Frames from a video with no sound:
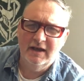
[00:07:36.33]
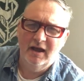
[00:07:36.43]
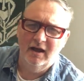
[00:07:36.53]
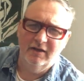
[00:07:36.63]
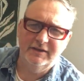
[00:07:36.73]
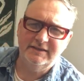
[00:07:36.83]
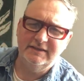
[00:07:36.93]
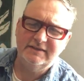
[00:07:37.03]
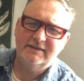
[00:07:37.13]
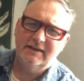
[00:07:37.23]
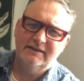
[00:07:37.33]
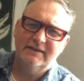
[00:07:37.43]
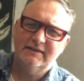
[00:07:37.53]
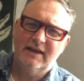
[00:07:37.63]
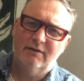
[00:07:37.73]
uh, this is this
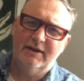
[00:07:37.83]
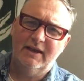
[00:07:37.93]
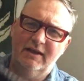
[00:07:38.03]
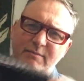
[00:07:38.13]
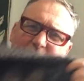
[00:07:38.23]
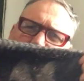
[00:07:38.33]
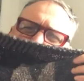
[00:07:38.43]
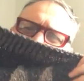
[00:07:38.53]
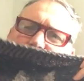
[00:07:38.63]
is how it came out.